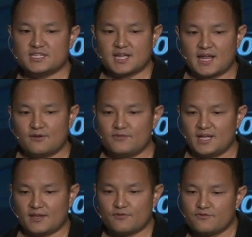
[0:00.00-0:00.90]
to kind of
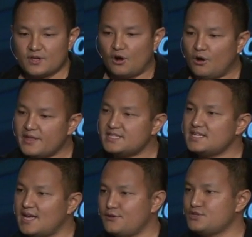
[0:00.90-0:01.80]
like fit all that
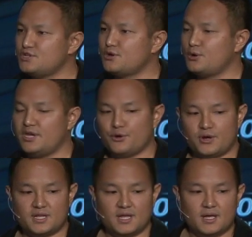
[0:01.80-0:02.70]
together into a
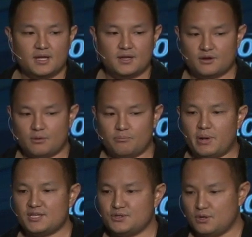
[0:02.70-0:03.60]
coherent, you know,
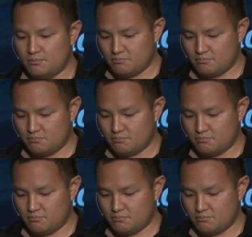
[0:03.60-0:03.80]
puzzle.